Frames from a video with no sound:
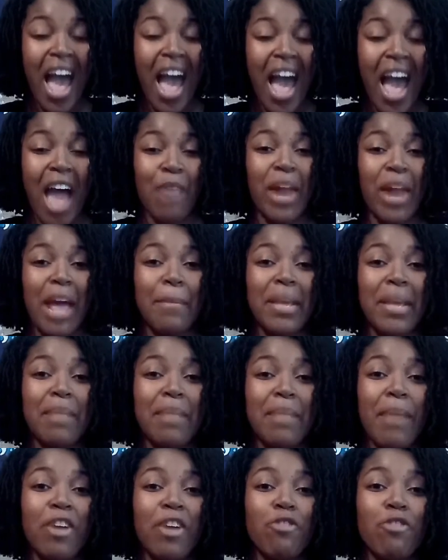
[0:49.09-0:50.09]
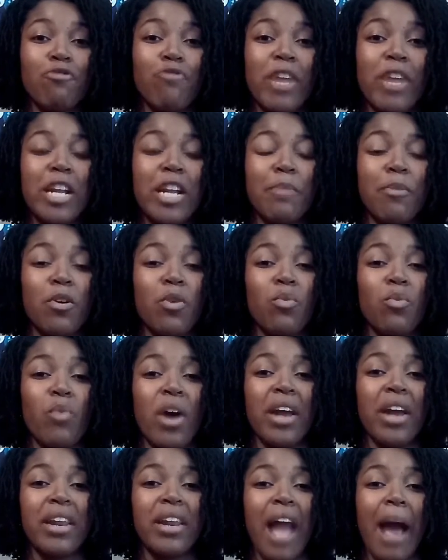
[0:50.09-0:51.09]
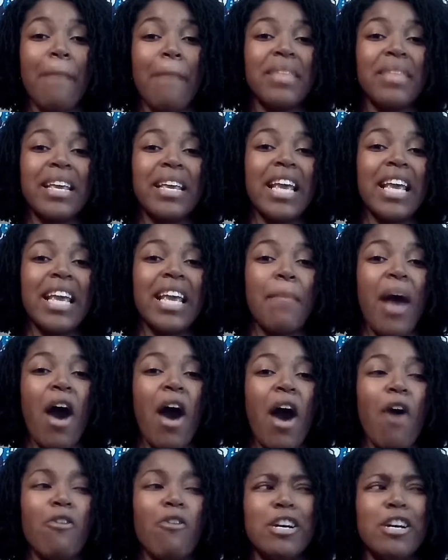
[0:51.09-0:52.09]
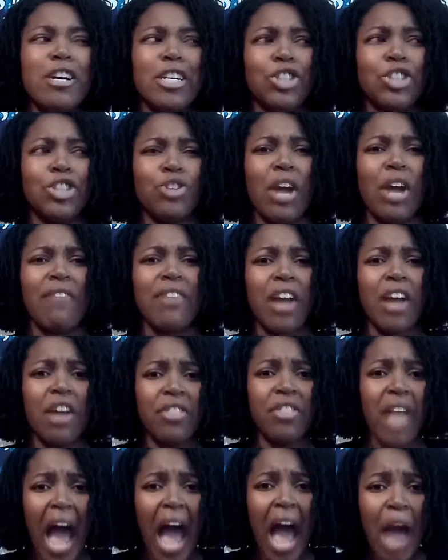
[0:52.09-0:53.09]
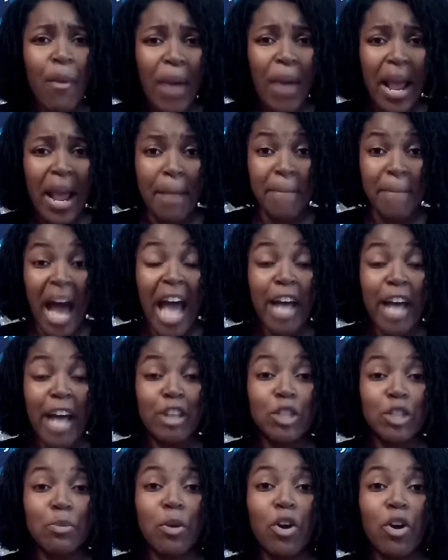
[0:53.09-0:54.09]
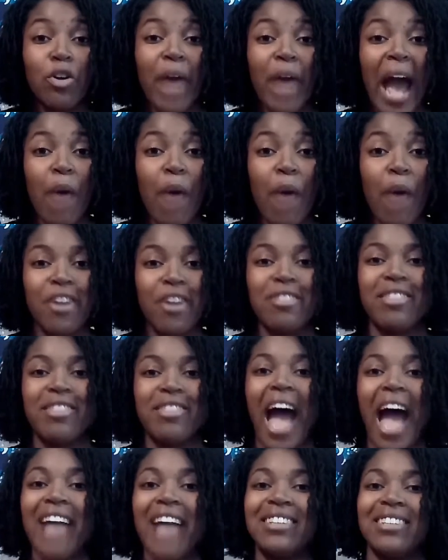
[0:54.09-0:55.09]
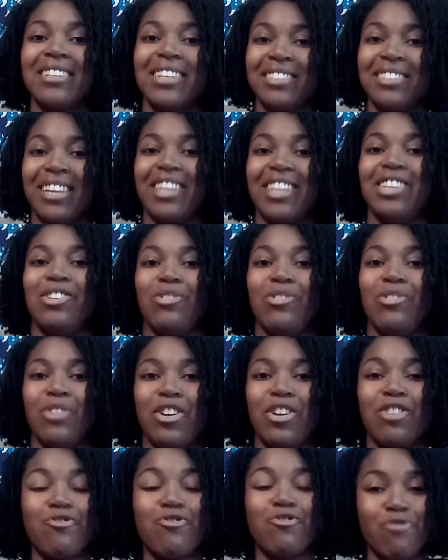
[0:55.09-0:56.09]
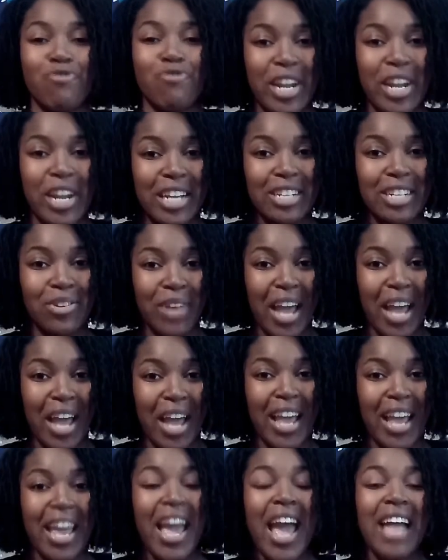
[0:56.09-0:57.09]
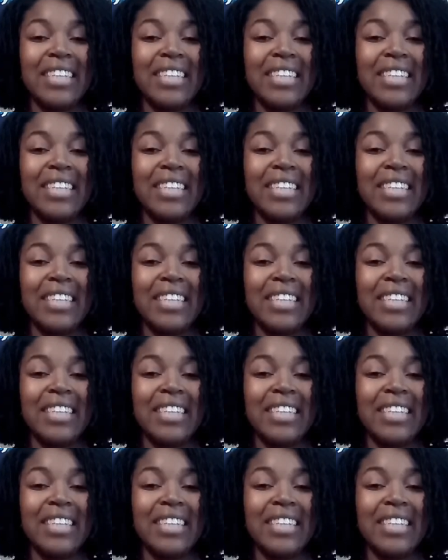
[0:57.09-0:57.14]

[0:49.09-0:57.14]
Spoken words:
And what I mean by your rate per one, I'm thinking about driving on the highway, miles per hour. That is a unit rate, okay?